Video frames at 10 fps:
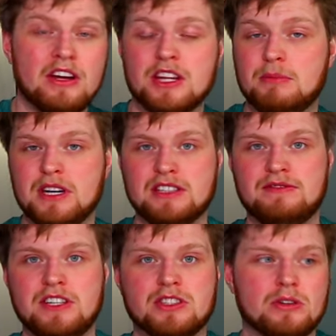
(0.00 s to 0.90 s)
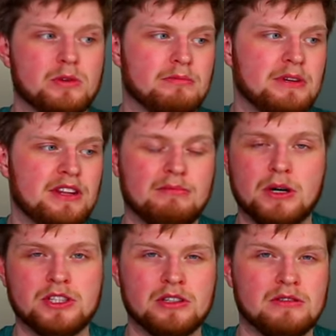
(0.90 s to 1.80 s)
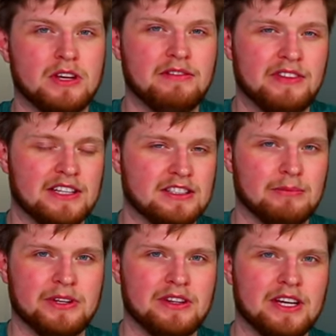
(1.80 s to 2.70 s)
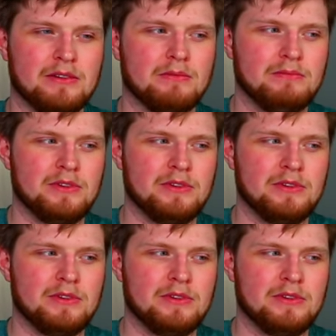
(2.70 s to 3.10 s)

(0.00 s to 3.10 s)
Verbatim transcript: The biggest feature would be the motion, if that's something that,